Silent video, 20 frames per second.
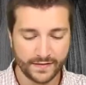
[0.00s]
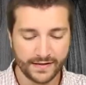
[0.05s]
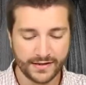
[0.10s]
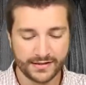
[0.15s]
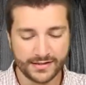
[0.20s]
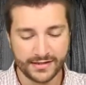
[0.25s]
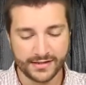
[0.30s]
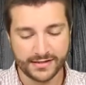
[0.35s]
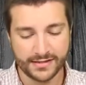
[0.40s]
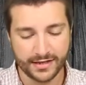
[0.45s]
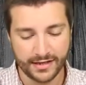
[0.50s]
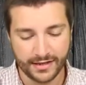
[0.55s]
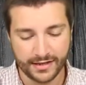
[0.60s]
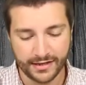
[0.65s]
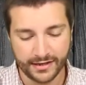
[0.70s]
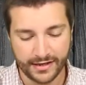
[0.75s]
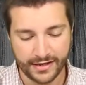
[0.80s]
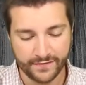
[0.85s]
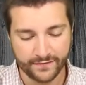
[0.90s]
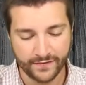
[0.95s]
This is
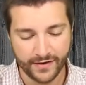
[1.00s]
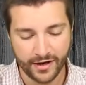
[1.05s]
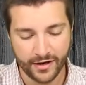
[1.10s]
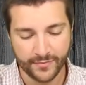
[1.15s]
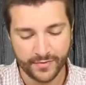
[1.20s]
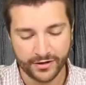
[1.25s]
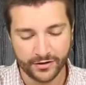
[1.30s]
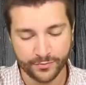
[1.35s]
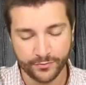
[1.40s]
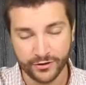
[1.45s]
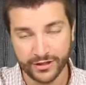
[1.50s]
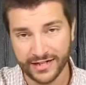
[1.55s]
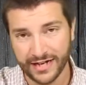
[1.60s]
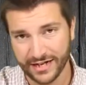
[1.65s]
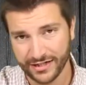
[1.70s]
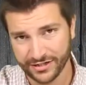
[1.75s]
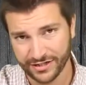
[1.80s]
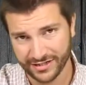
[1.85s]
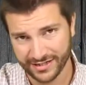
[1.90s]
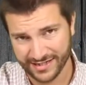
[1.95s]
environmental
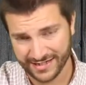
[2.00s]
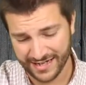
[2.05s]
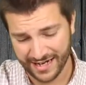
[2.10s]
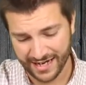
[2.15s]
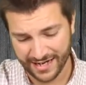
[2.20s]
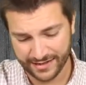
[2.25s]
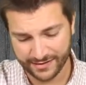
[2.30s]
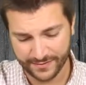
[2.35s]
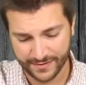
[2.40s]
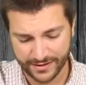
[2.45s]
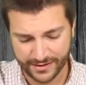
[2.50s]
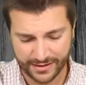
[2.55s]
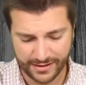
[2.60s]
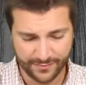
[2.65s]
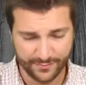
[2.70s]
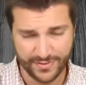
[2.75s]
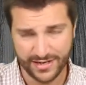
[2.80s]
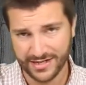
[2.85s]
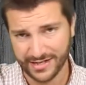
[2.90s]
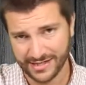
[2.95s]
protection design,
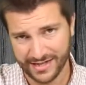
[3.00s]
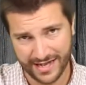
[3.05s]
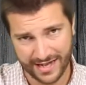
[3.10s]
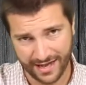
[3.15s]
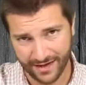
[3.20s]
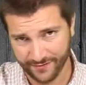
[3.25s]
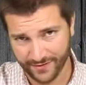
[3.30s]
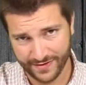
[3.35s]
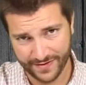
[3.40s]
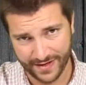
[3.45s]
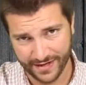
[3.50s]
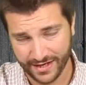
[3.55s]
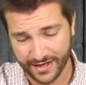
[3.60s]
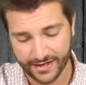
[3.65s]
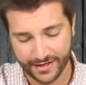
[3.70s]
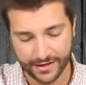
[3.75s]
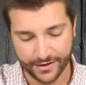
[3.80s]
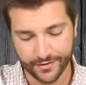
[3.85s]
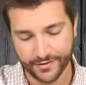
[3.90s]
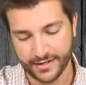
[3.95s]
meaning that everything
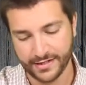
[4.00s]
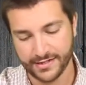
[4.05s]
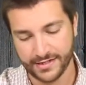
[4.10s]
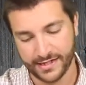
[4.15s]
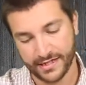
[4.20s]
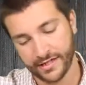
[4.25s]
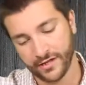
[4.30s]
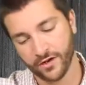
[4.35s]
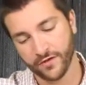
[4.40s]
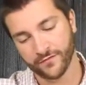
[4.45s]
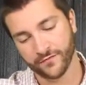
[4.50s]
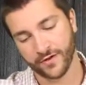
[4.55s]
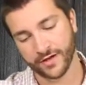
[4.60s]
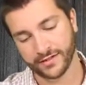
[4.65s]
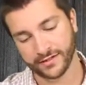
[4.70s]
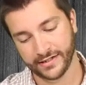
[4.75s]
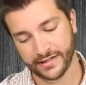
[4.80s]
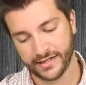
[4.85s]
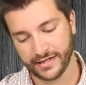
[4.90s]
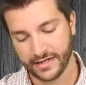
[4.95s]
in here is
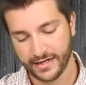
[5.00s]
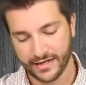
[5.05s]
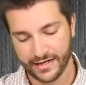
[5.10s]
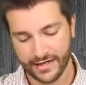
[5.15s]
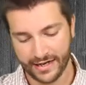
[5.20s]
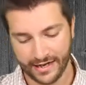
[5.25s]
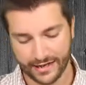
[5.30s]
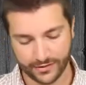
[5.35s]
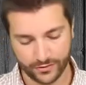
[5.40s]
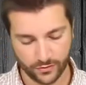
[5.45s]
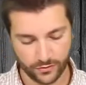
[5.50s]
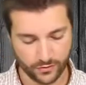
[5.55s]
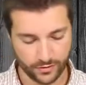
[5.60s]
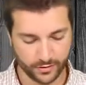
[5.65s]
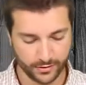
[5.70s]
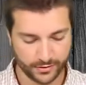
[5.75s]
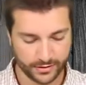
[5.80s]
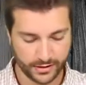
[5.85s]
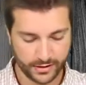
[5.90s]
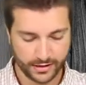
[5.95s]
eco-friendly and
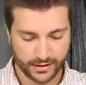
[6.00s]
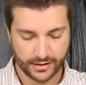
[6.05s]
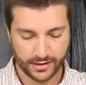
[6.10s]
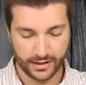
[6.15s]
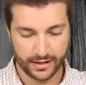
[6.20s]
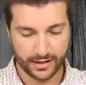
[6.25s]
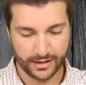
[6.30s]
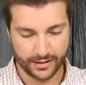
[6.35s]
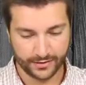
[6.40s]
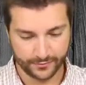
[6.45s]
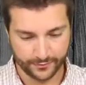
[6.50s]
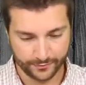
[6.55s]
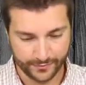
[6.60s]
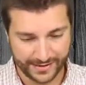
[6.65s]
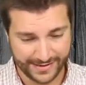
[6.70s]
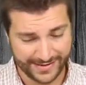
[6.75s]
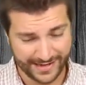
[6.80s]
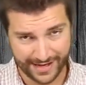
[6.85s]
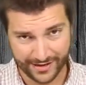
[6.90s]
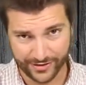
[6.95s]
or
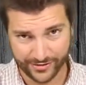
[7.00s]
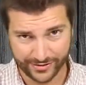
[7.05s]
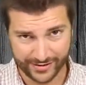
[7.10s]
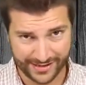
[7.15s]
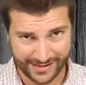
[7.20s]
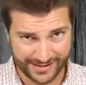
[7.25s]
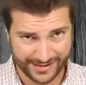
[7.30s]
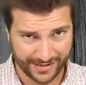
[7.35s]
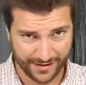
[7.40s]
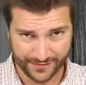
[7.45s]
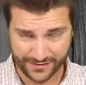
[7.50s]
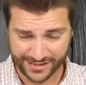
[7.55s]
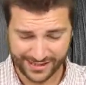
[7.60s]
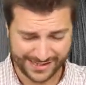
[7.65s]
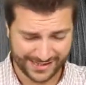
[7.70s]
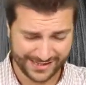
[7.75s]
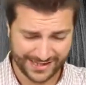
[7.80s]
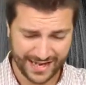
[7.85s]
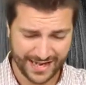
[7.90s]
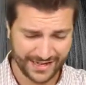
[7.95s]
recycled and
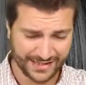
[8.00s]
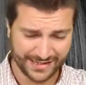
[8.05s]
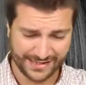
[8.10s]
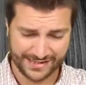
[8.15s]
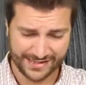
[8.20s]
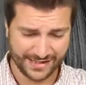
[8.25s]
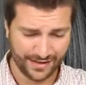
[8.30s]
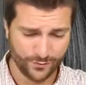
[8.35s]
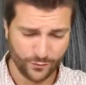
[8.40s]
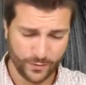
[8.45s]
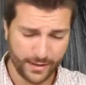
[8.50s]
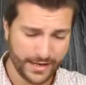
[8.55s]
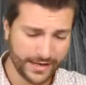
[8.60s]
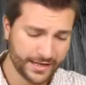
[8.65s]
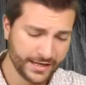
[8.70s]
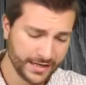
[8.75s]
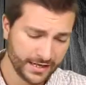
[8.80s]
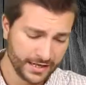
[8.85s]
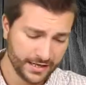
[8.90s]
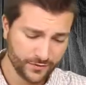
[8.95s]
self-sustained in some
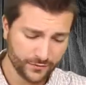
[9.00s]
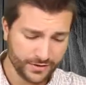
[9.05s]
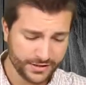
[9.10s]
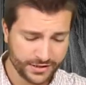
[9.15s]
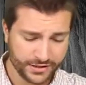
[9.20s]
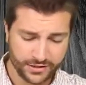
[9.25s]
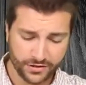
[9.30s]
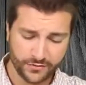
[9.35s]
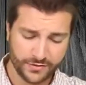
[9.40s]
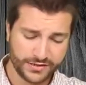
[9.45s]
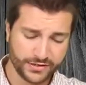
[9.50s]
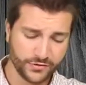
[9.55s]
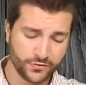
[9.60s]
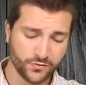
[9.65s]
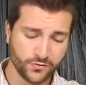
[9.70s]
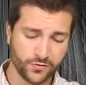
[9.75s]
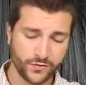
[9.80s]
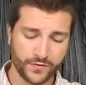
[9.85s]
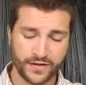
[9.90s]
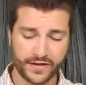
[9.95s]
way, which is always
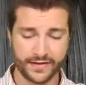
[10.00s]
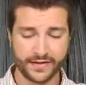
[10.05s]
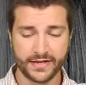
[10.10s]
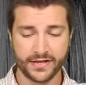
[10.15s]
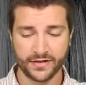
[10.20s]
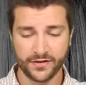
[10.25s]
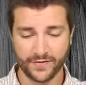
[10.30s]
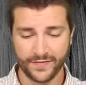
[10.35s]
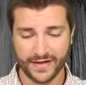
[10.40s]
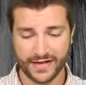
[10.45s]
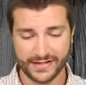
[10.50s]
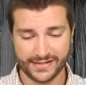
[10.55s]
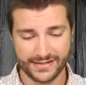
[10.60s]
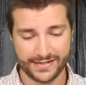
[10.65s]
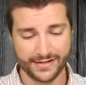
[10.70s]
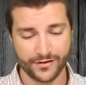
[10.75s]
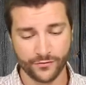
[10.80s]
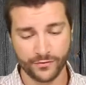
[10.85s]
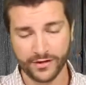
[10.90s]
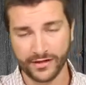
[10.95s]
cool that, you know, that
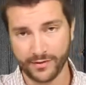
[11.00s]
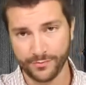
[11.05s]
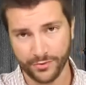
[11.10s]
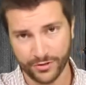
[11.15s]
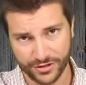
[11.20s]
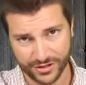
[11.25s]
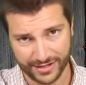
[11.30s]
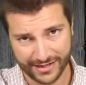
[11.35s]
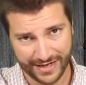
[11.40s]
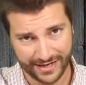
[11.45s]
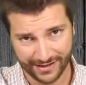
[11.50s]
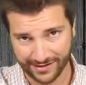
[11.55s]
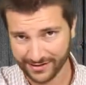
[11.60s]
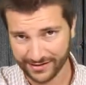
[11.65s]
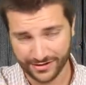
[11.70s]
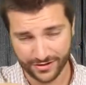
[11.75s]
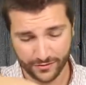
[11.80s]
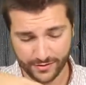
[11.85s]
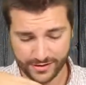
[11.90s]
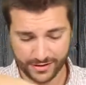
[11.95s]
they're really pushing that
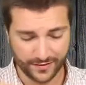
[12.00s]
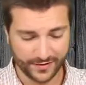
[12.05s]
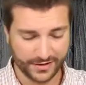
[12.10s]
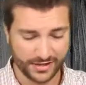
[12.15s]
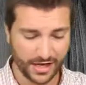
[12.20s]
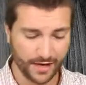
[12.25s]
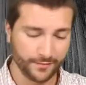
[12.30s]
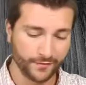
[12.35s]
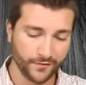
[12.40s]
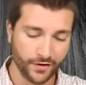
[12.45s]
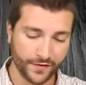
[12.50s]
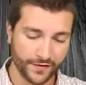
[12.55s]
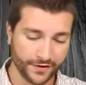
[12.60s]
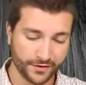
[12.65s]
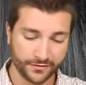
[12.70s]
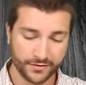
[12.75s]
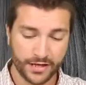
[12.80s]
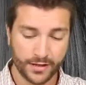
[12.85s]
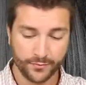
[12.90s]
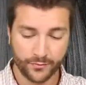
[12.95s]
because it's always on the top of all
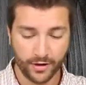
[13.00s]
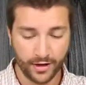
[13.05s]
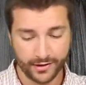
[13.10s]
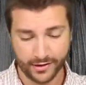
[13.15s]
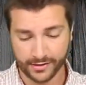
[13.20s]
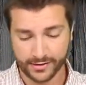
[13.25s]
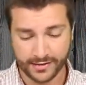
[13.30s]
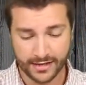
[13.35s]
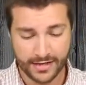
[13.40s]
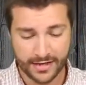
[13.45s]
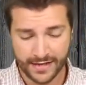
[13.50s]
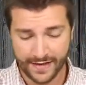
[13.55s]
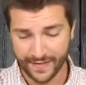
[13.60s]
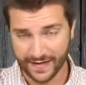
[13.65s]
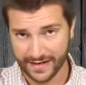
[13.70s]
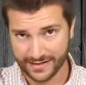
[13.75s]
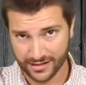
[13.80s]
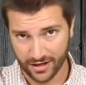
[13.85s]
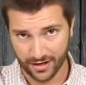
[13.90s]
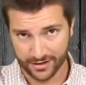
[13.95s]
their products.
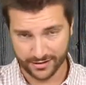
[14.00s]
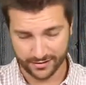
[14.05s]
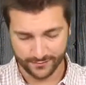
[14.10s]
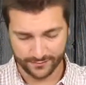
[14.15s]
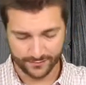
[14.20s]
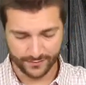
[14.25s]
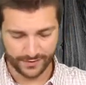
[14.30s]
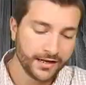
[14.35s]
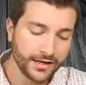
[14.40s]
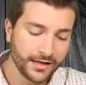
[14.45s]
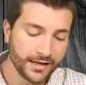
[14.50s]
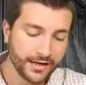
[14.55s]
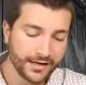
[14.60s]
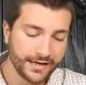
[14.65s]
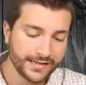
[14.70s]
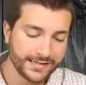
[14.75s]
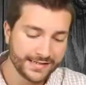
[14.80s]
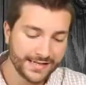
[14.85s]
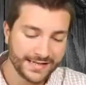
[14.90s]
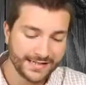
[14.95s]
That's awesome.
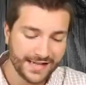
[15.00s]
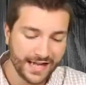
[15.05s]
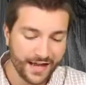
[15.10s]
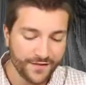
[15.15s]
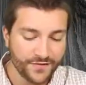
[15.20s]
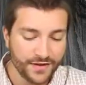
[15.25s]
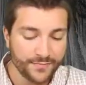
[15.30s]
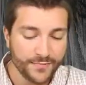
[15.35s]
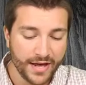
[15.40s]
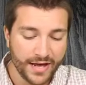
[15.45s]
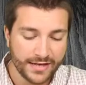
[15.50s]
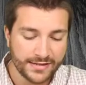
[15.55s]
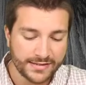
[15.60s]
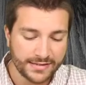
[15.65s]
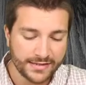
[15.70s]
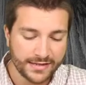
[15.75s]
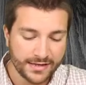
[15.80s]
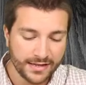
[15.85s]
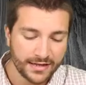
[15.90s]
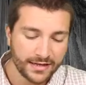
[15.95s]
It says heavy
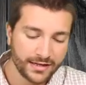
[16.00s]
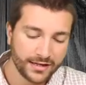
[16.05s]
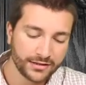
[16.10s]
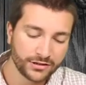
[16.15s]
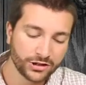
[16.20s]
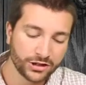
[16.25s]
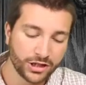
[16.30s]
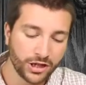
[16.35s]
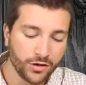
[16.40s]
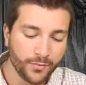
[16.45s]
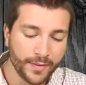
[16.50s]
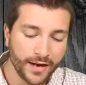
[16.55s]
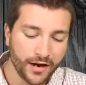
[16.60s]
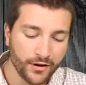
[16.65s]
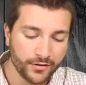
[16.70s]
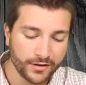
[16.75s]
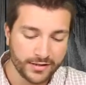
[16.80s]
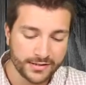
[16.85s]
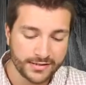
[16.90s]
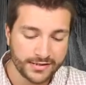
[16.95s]
bass, low
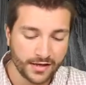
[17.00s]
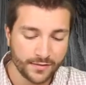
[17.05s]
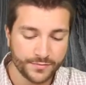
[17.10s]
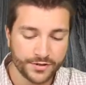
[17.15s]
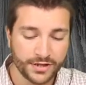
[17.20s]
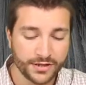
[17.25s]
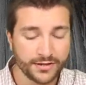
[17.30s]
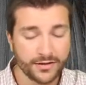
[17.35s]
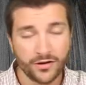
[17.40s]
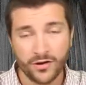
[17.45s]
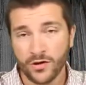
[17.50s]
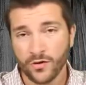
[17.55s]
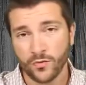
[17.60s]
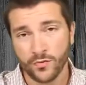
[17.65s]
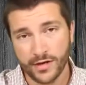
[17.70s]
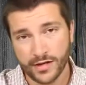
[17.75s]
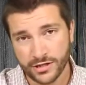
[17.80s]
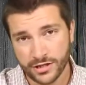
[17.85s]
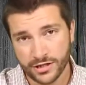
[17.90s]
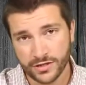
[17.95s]
power consumption,
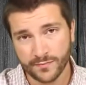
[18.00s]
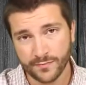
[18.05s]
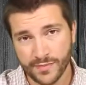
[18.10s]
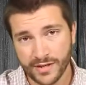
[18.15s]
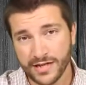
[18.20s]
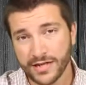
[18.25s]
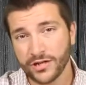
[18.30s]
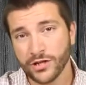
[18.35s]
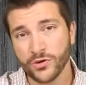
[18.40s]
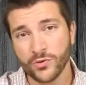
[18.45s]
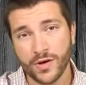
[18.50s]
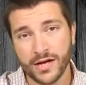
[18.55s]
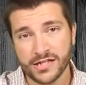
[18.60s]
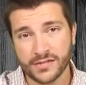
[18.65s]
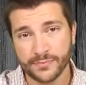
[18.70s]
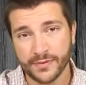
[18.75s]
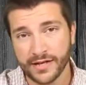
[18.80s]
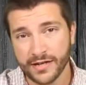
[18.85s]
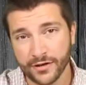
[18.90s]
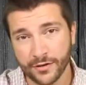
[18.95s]
which being
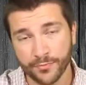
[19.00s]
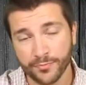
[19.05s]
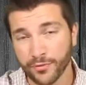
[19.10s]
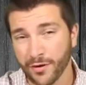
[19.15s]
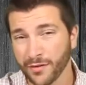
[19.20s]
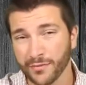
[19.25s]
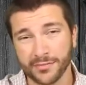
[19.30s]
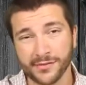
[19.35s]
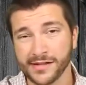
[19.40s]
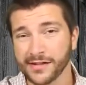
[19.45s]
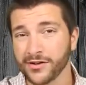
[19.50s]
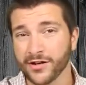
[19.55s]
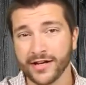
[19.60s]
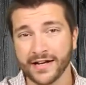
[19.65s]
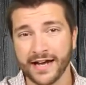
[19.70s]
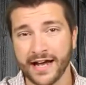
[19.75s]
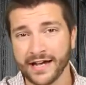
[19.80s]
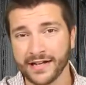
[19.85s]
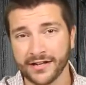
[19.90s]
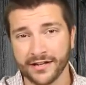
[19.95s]
USB, you're probably
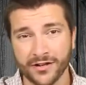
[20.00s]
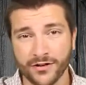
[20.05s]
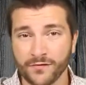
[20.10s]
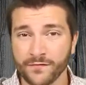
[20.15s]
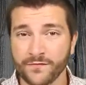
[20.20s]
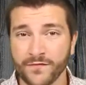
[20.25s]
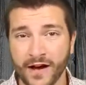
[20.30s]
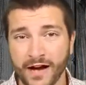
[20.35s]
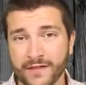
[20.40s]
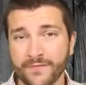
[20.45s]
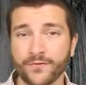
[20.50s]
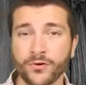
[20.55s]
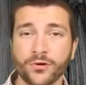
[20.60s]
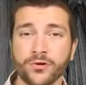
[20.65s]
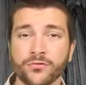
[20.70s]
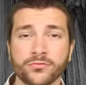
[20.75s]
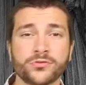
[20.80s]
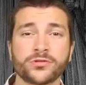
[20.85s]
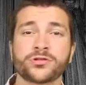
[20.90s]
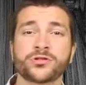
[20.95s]
looking at, you know, 5
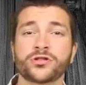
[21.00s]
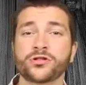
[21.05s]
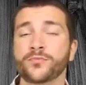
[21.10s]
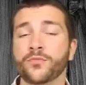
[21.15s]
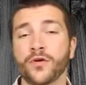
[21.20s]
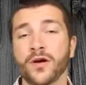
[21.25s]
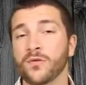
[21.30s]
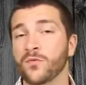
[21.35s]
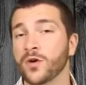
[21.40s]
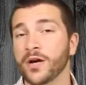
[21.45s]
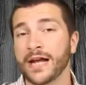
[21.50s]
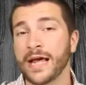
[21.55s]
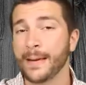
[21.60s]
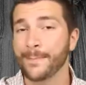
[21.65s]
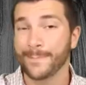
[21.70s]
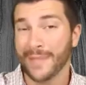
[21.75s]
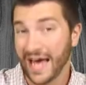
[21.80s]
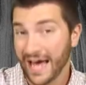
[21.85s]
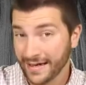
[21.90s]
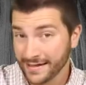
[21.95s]
volt, 2.1
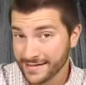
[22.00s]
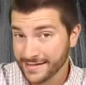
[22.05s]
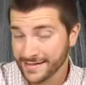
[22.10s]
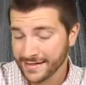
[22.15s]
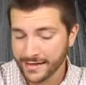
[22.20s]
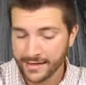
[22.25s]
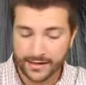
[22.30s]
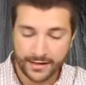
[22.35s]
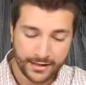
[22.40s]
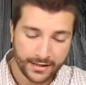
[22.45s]
amp max.